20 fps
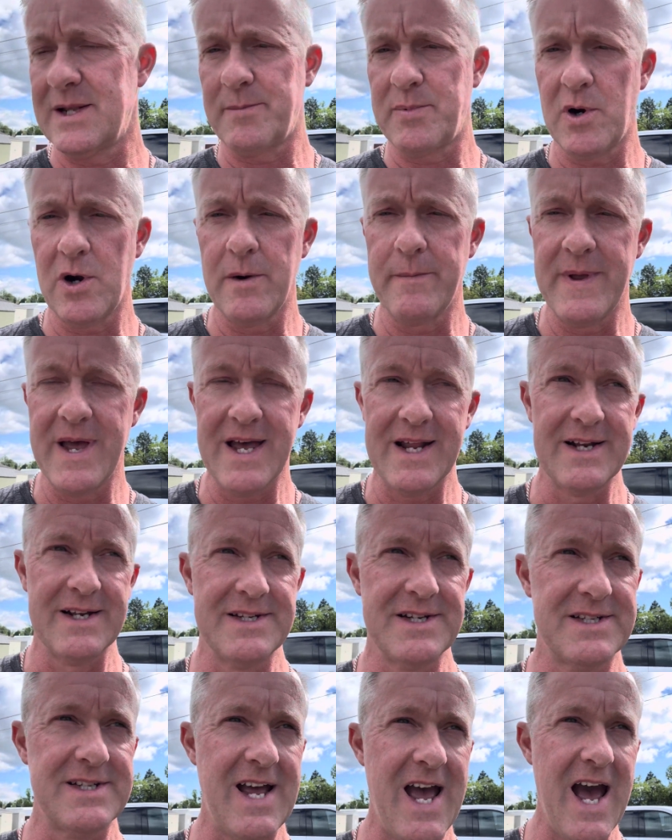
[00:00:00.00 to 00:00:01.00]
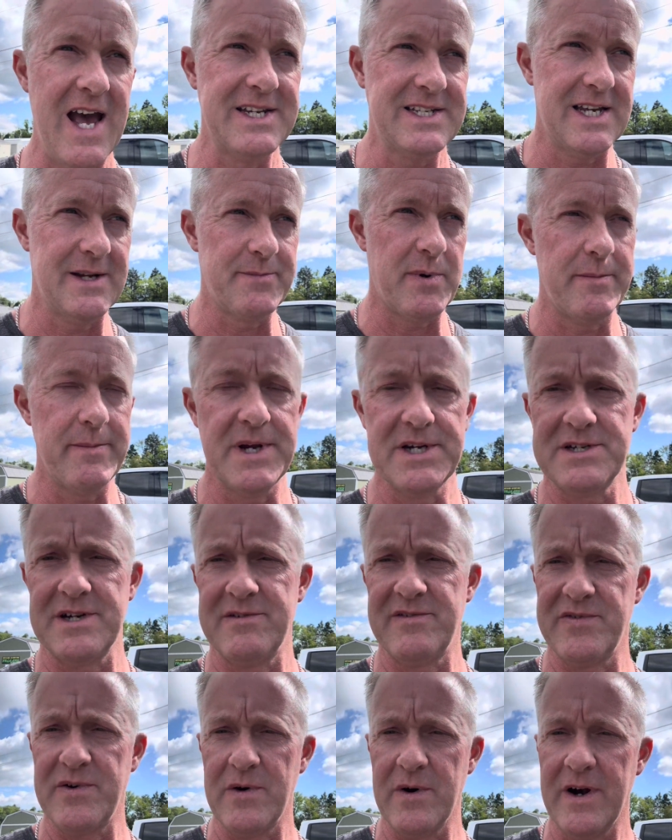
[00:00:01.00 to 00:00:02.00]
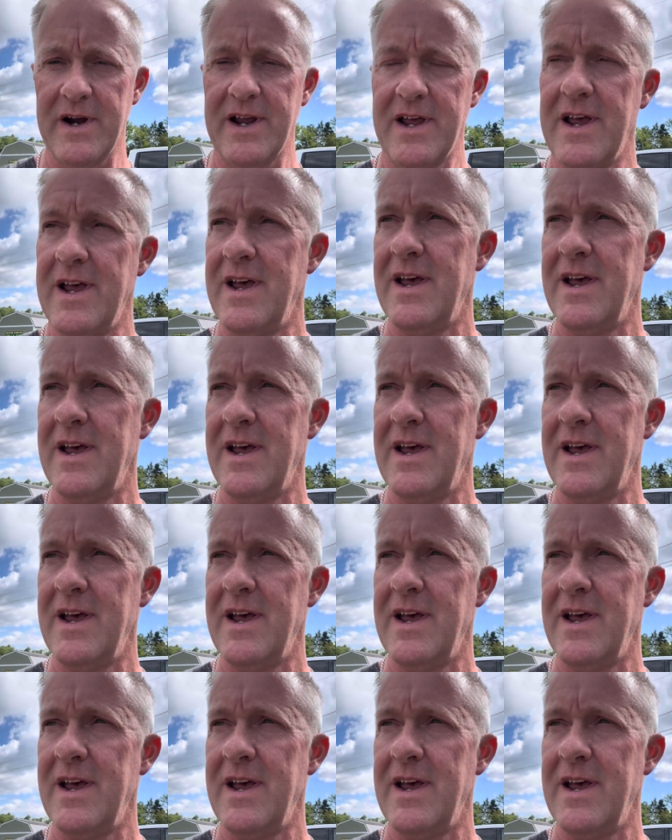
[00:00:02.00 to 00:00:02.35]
the permit and just asking permission for it.